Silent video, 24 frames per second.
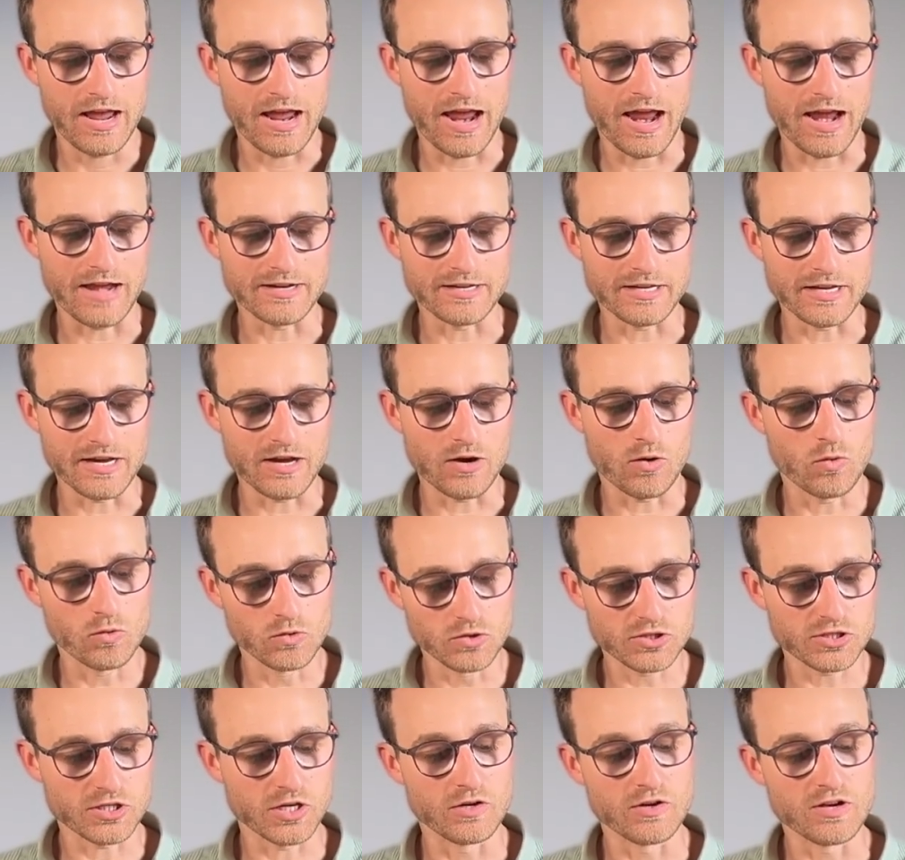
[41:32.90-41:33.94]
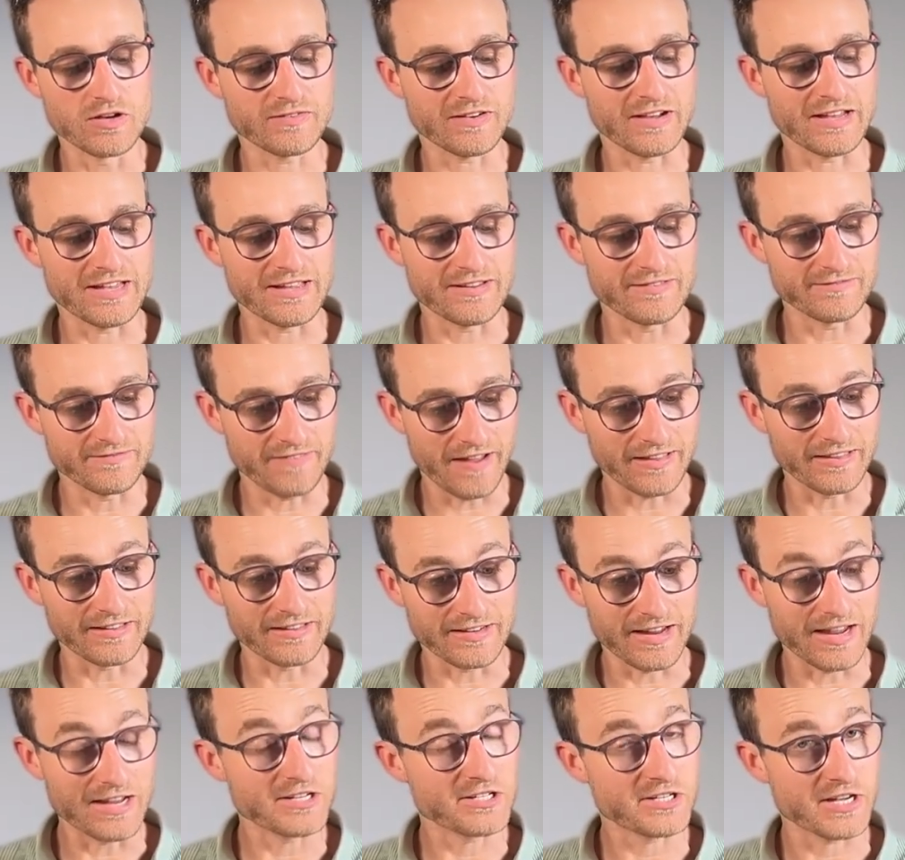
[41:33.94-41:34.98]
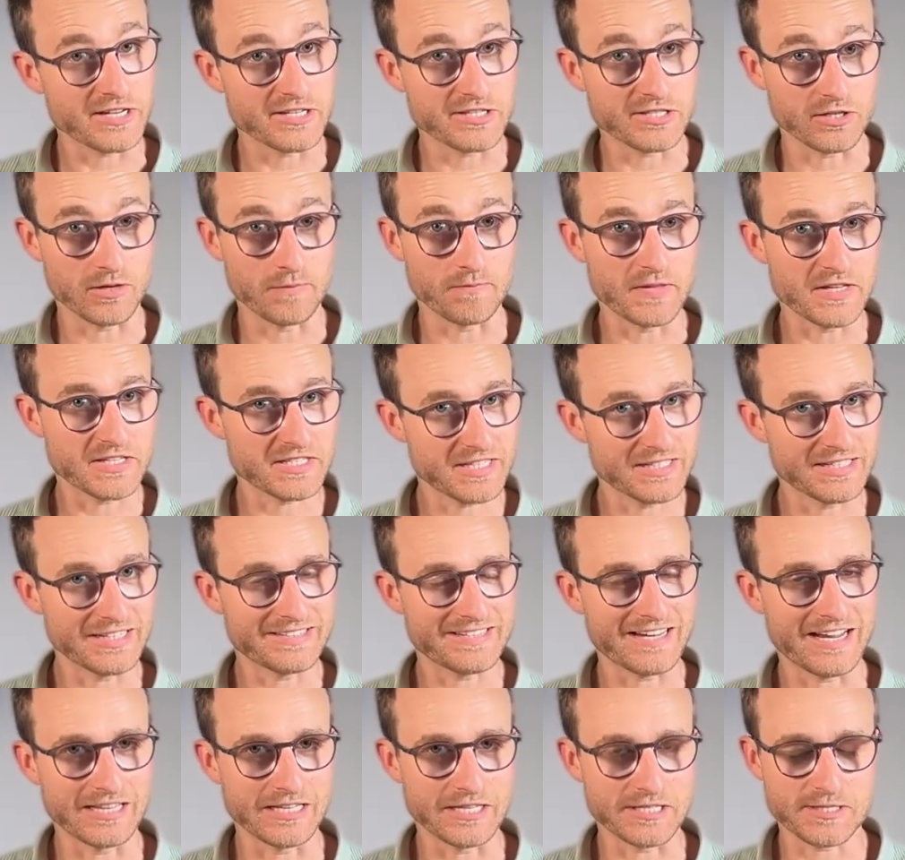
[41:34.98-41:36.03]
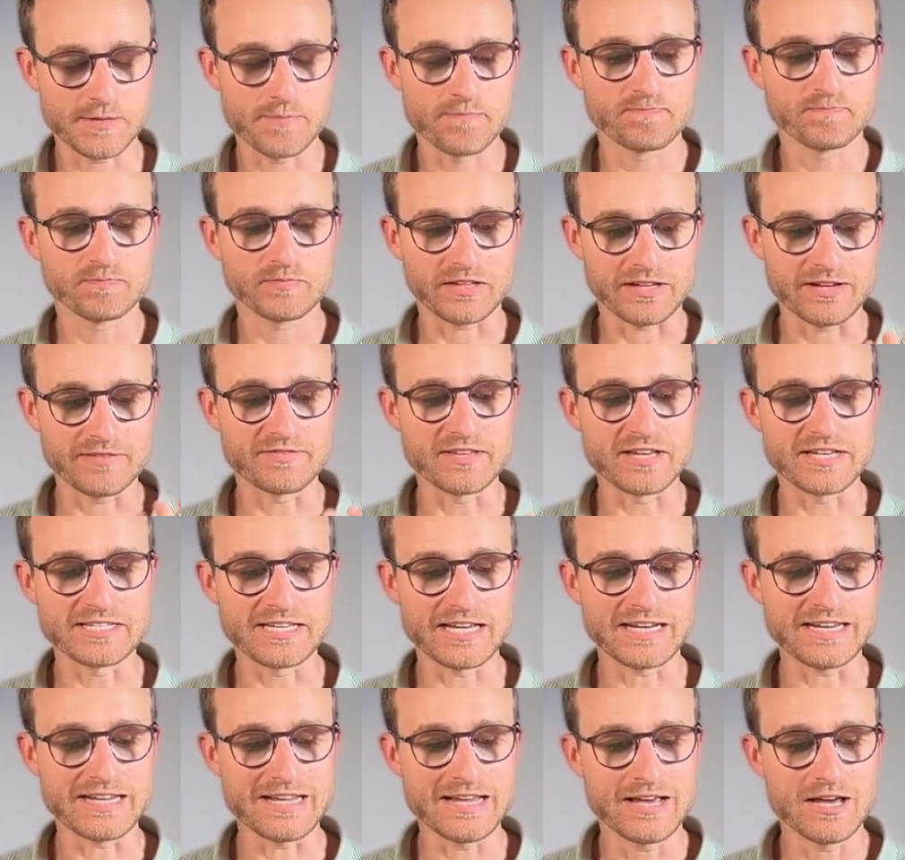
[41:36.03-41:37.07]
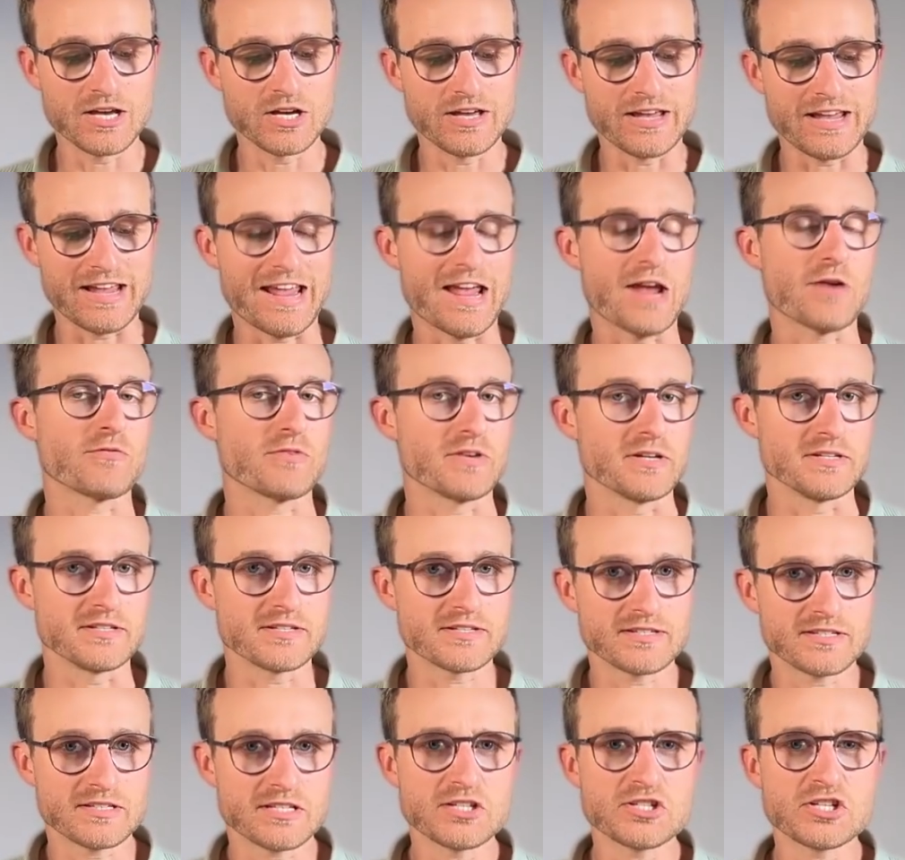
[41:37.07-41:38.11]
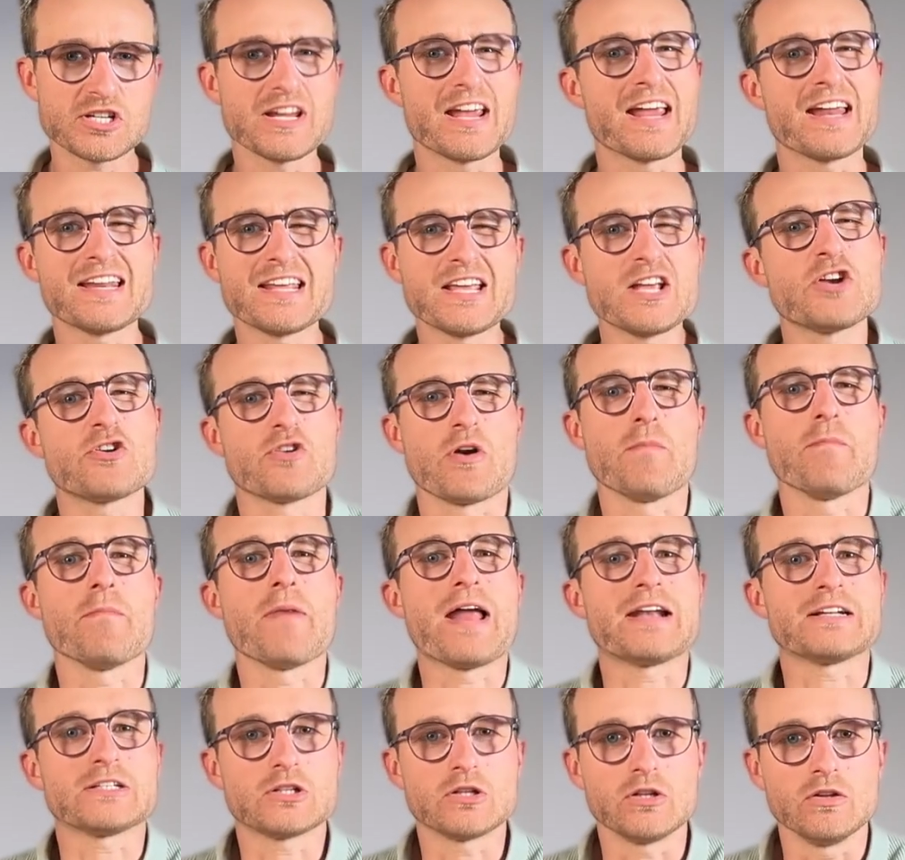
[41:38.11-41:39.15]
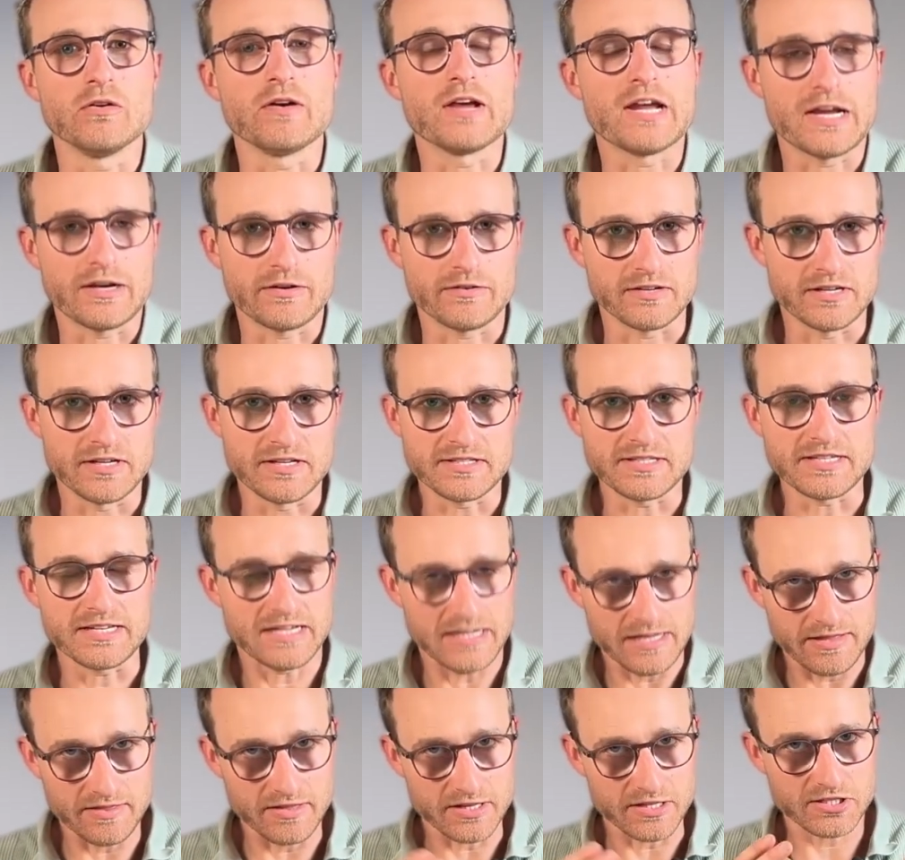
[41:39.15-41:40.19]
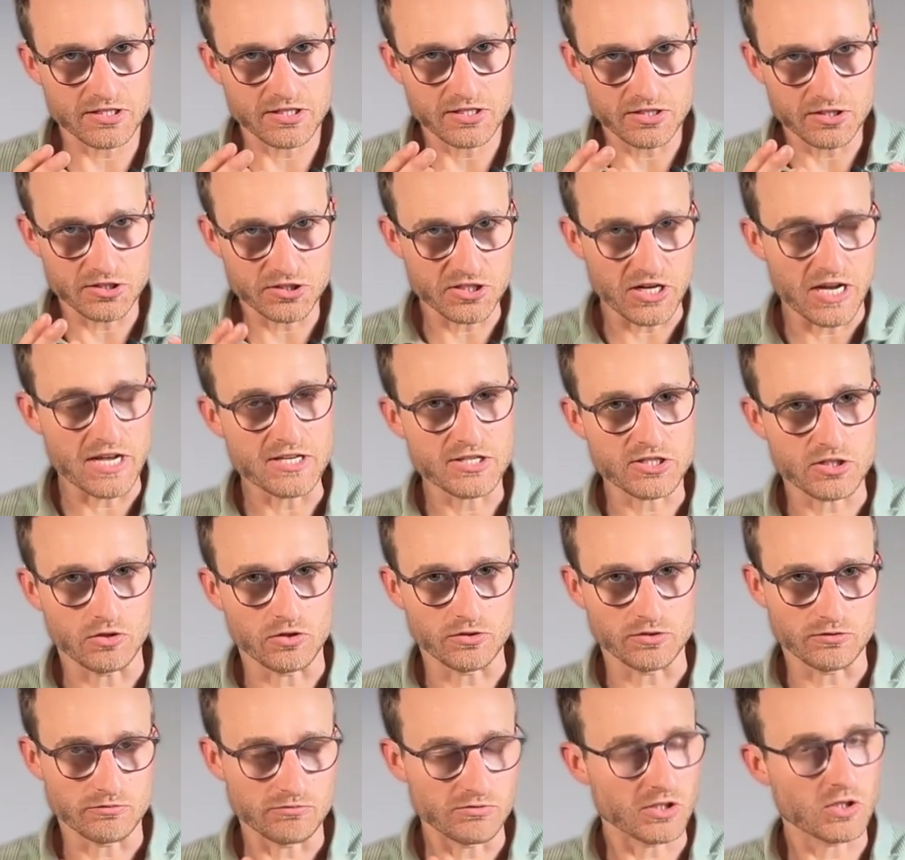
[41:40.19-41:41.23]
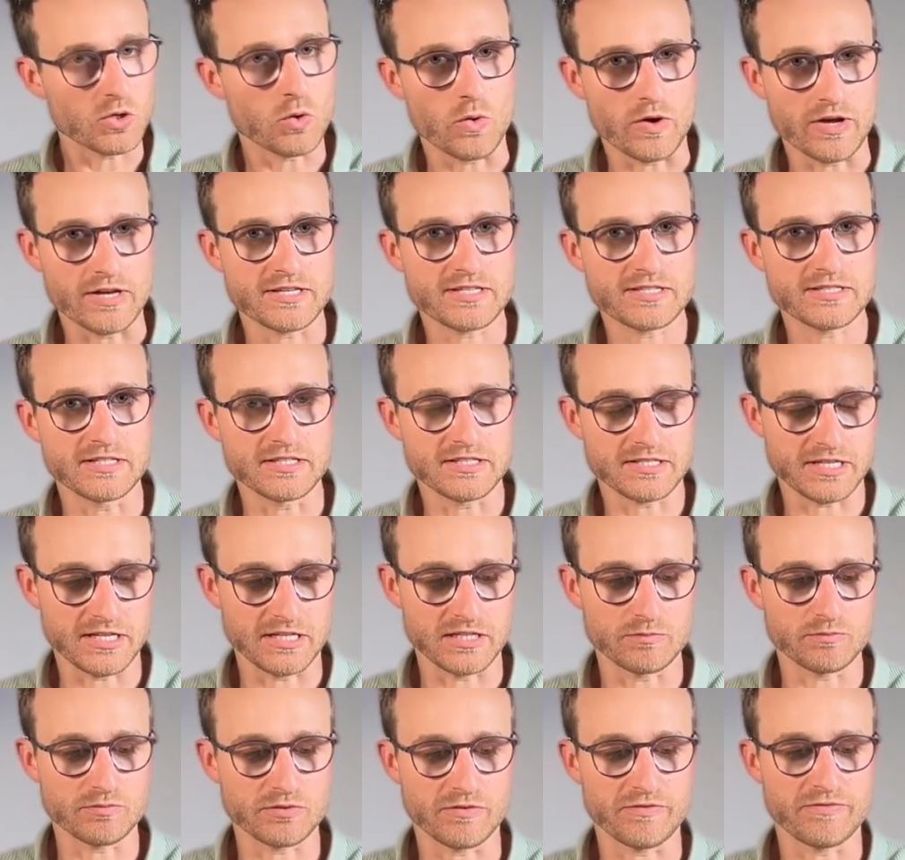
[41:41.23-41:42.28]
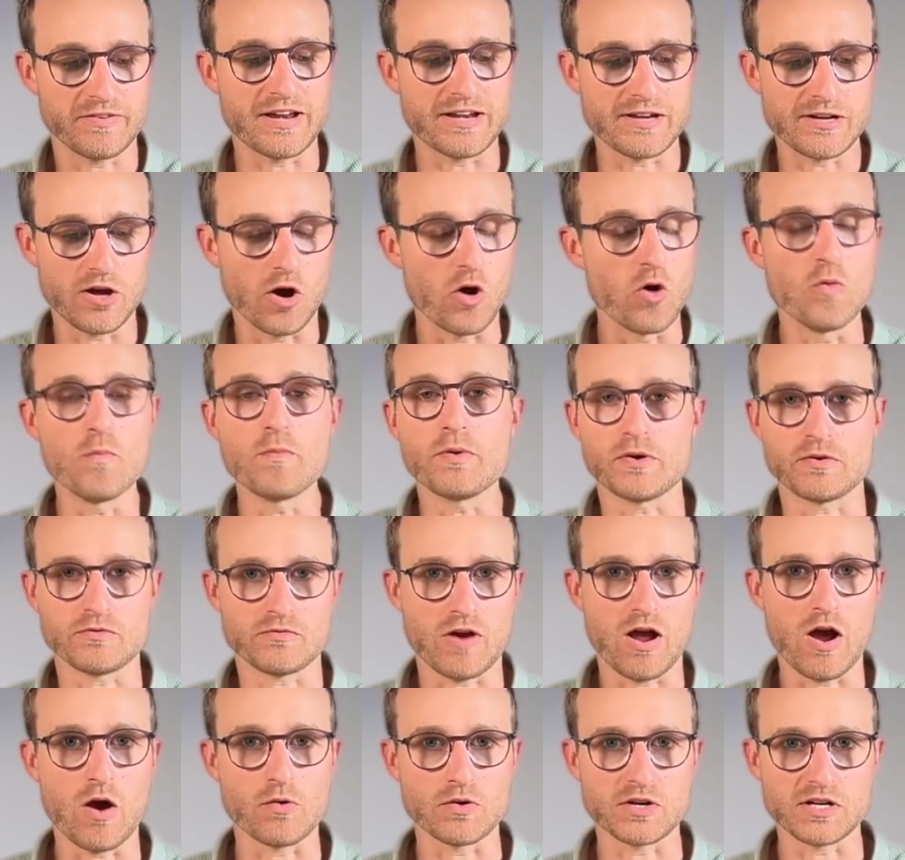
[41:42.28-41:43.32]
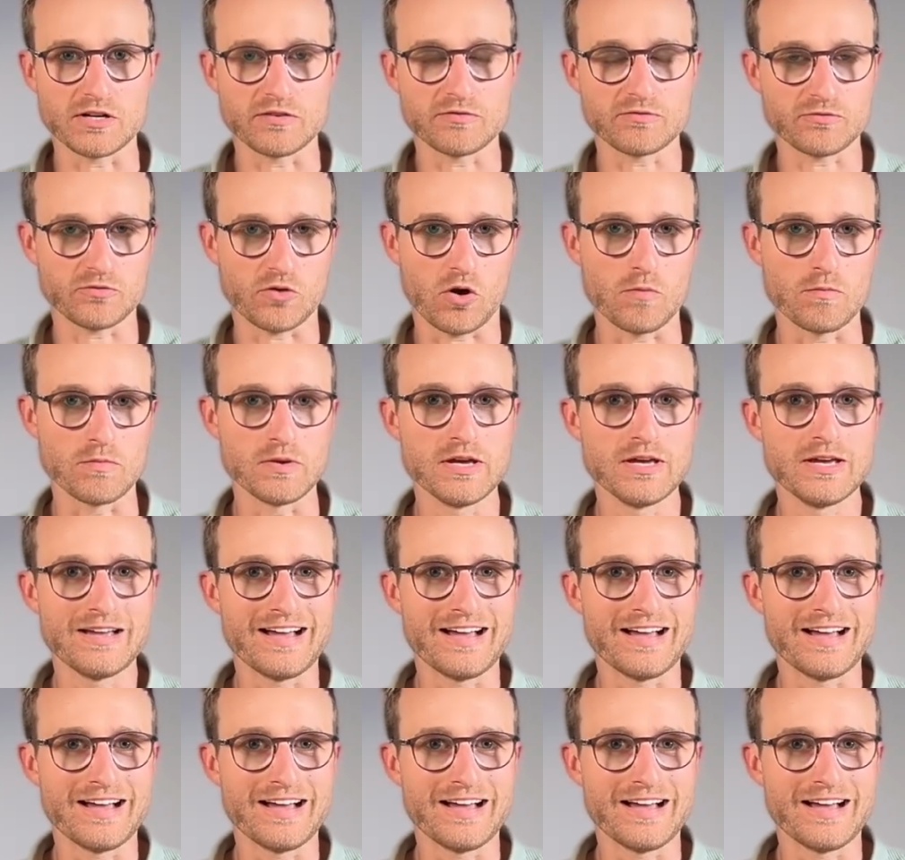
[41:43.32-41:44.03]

And also, if I hit validate JSON, that's going to tell us if there's any errors, essentially any grammatical errors in this JSON request that's going to prevent OpenRouter from